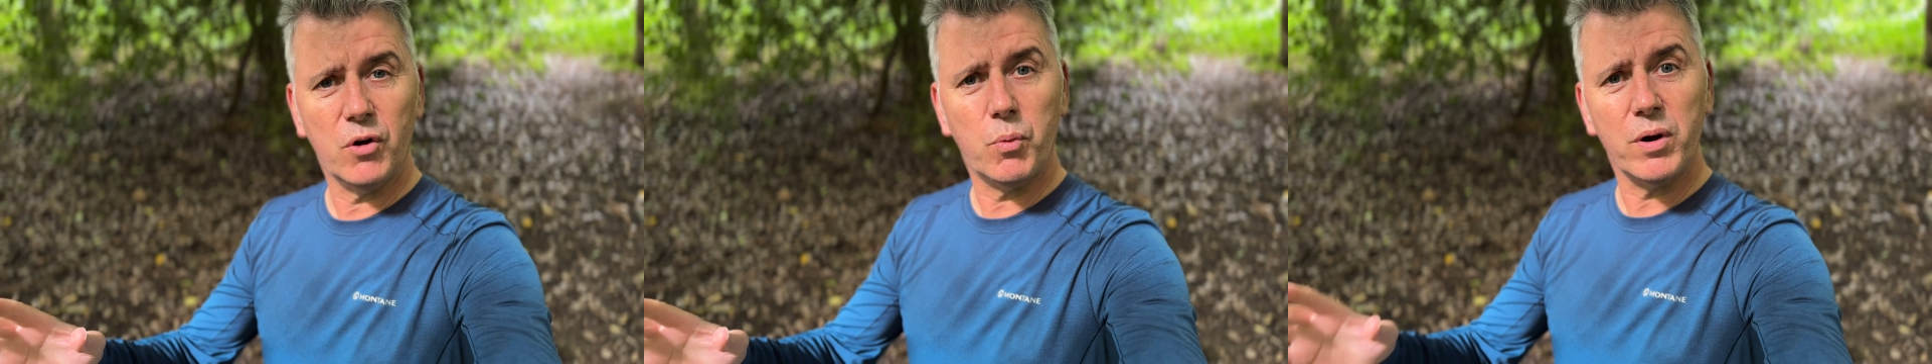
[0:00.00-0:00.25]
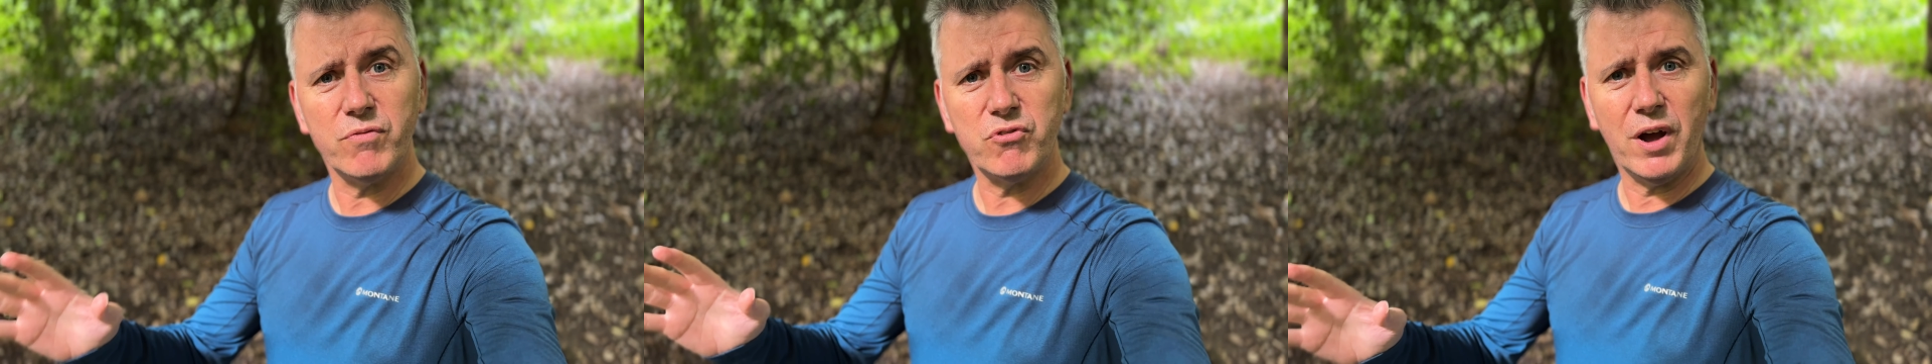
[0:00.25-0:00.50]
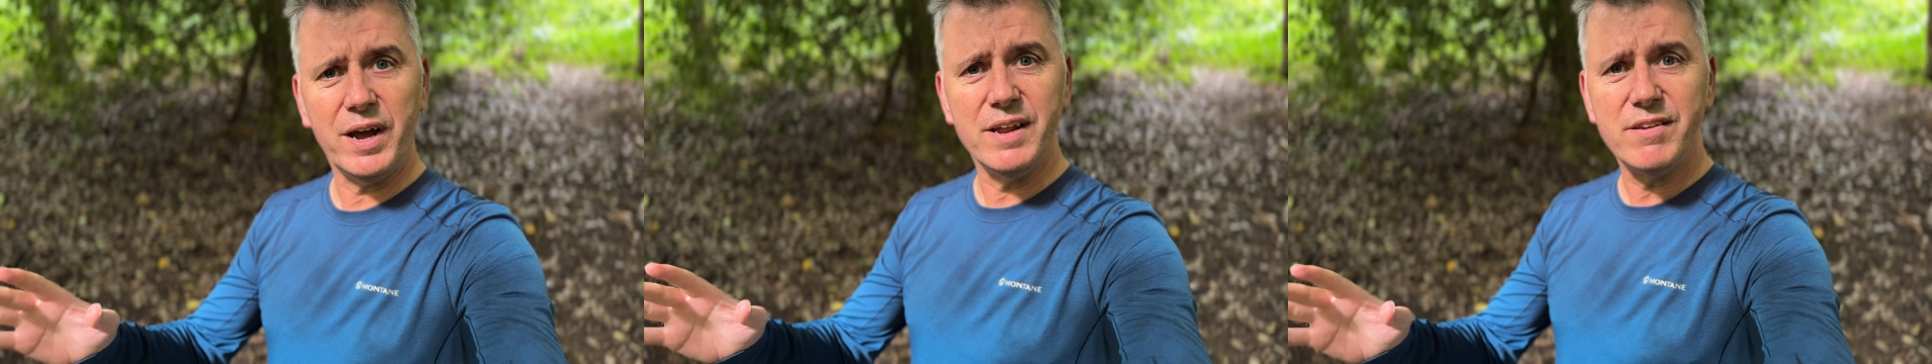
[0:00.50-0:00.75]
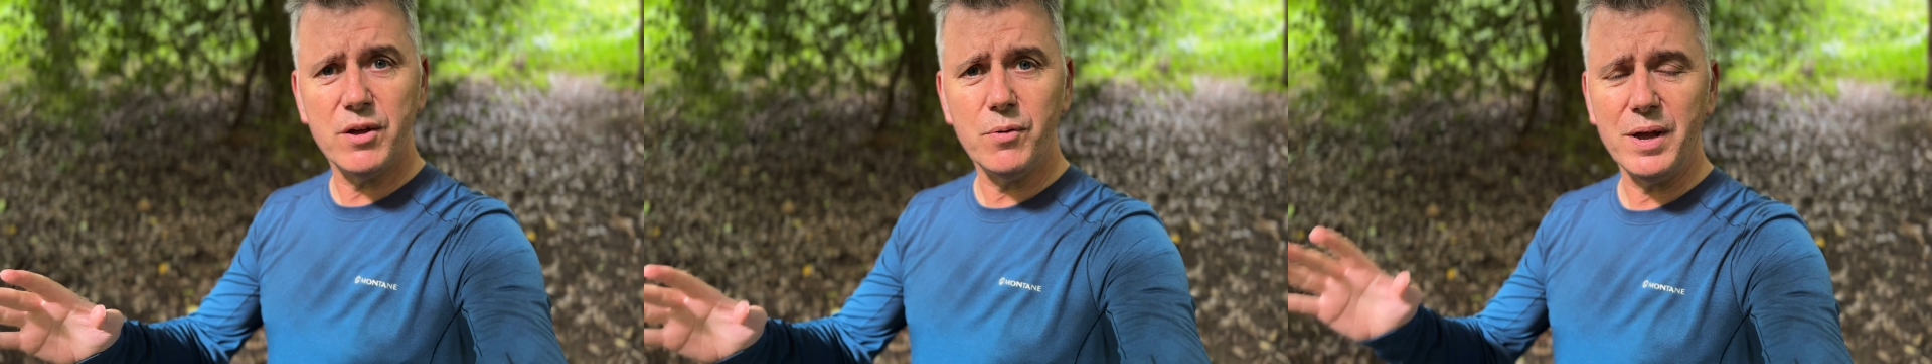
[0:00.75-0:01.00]
What I've tried to
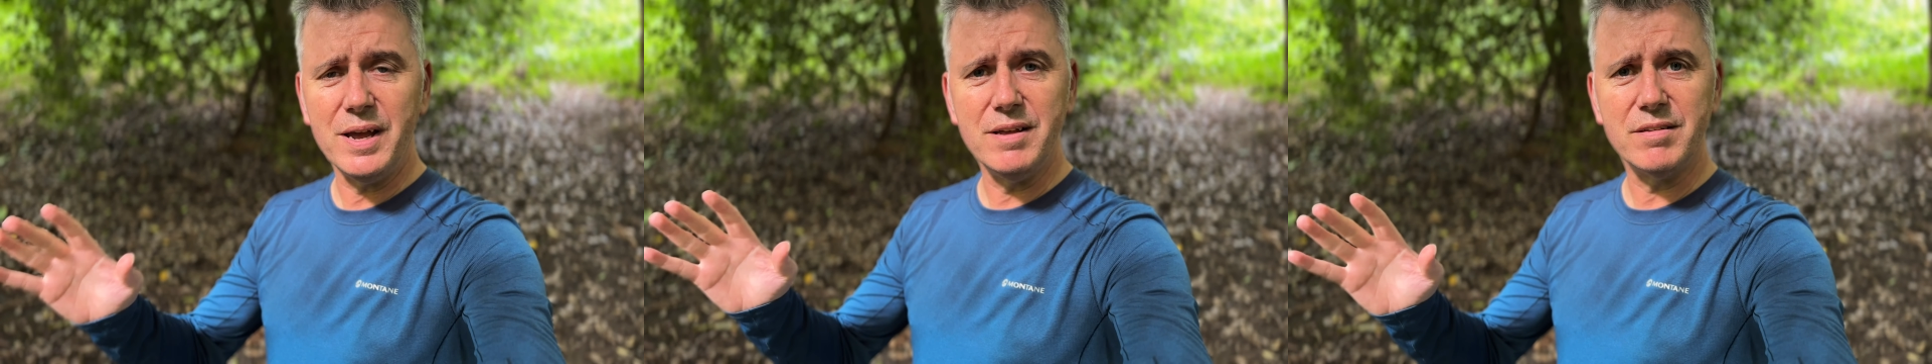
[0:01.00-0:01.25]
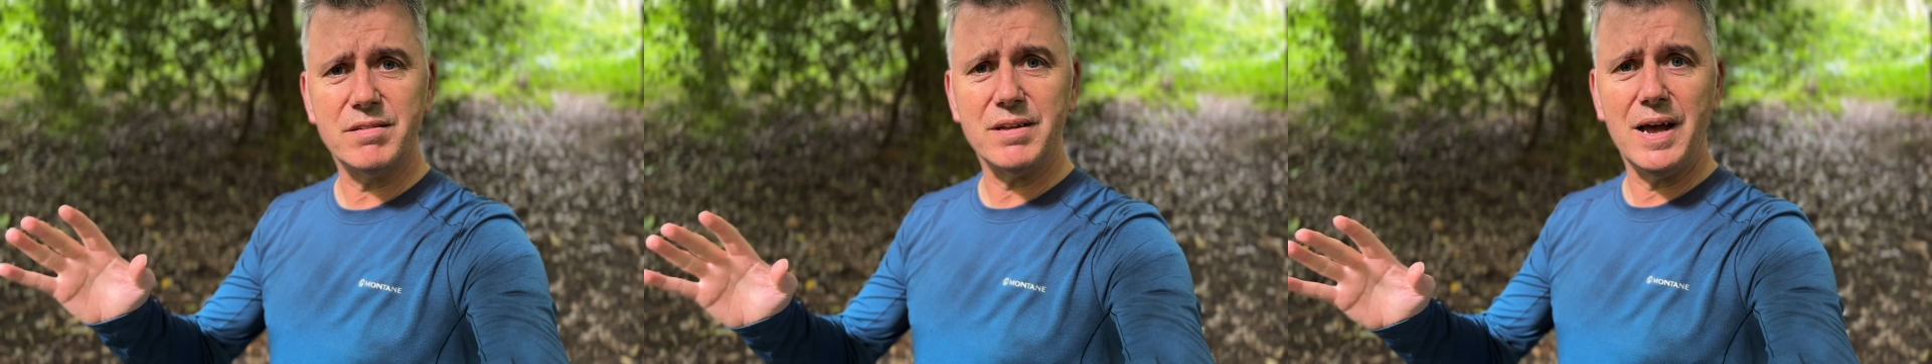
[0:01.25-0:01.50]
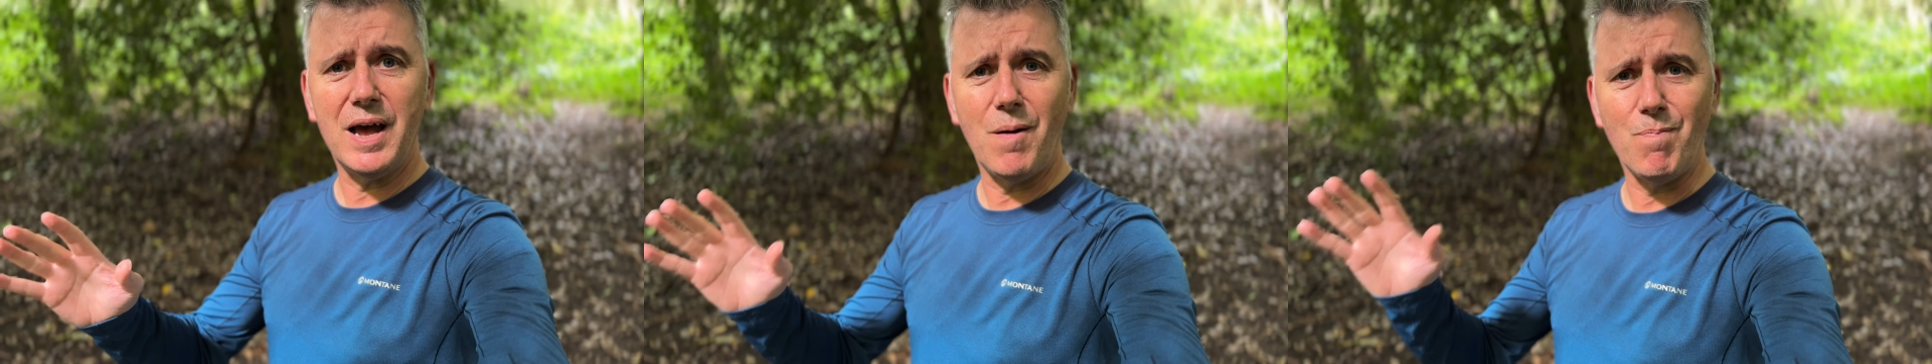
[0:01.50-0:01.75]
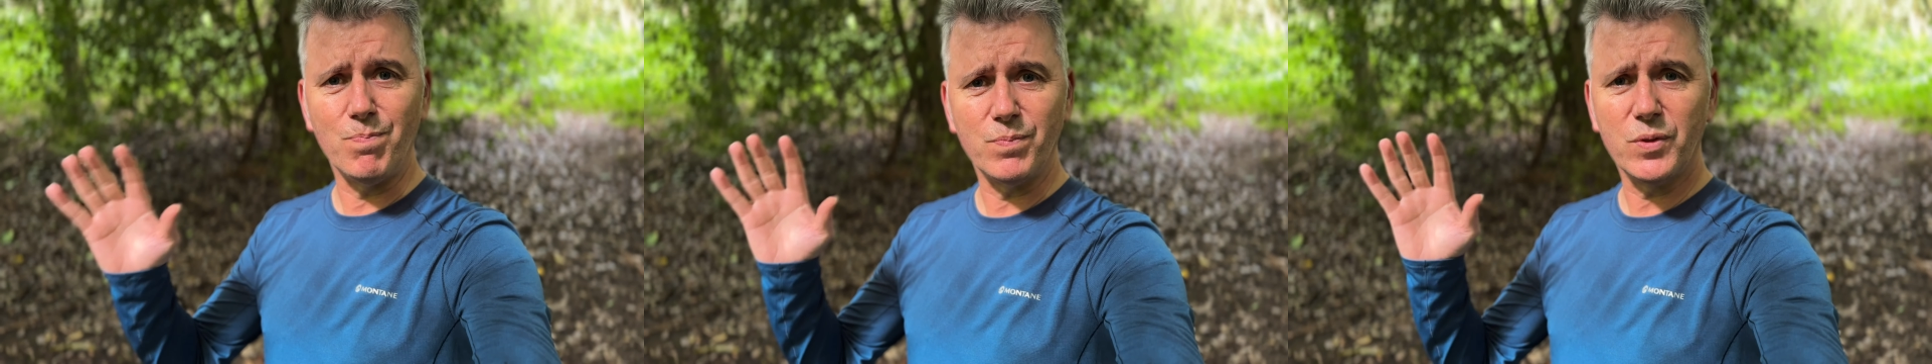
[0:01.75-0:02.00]
do is
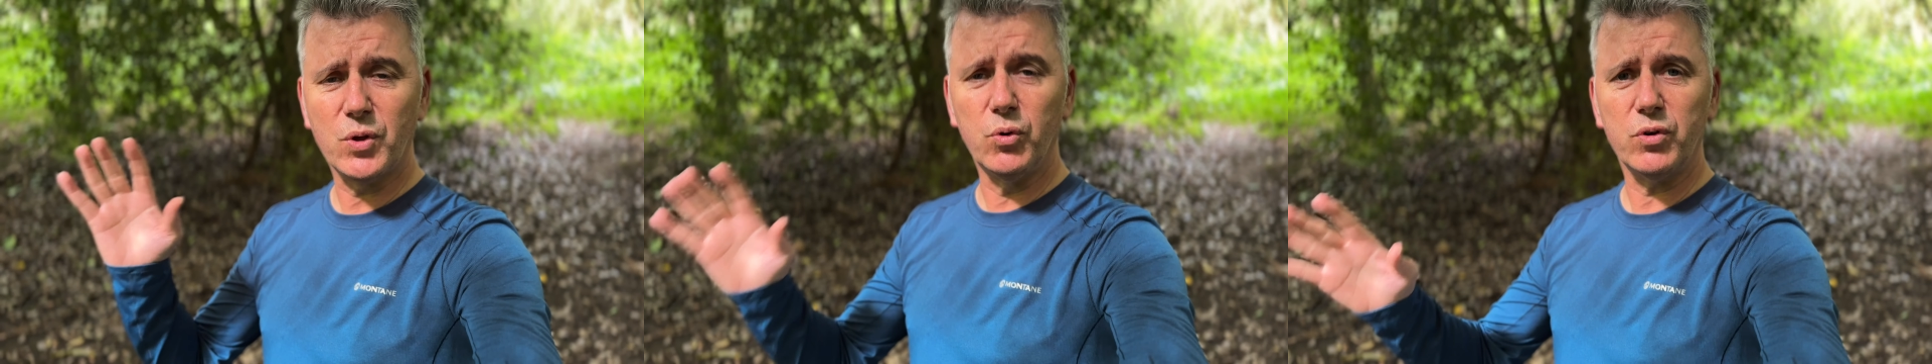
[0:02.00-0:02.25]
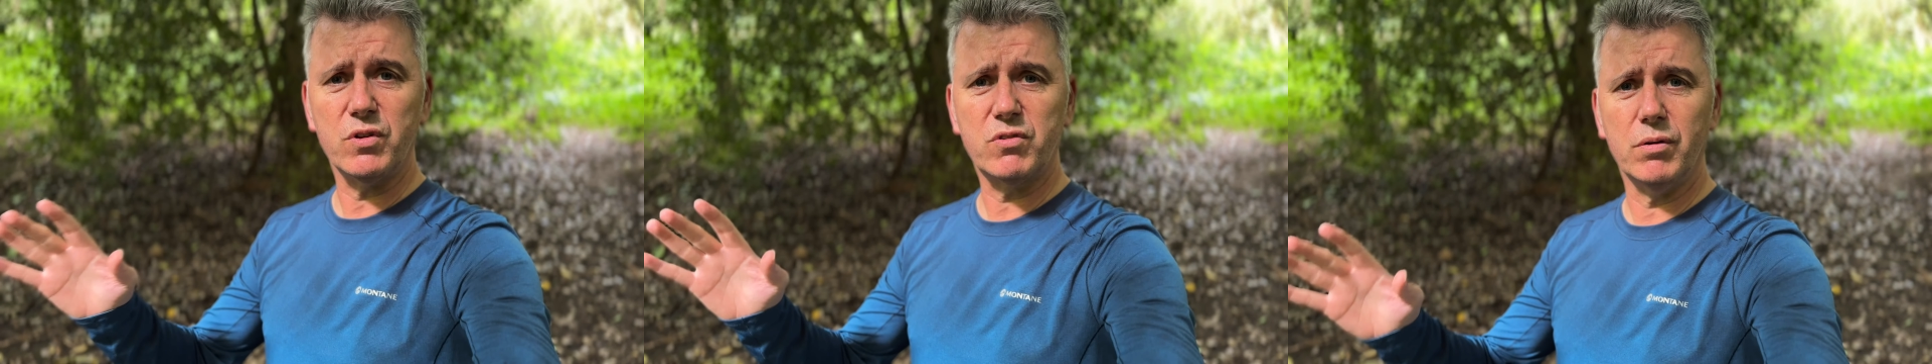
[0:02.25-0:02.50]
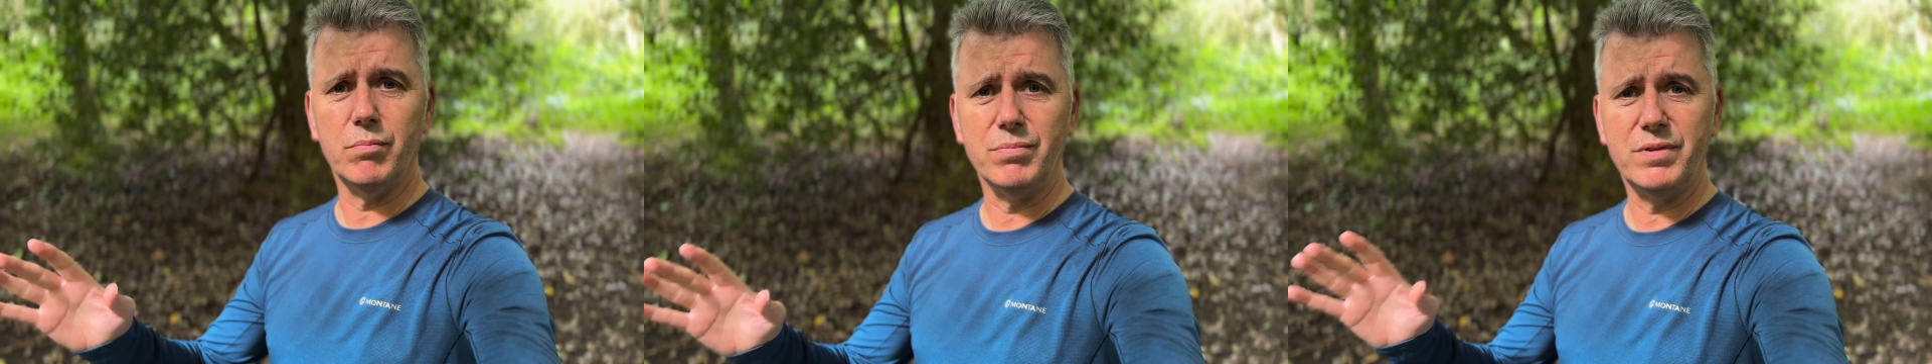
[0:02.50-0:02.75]
go to some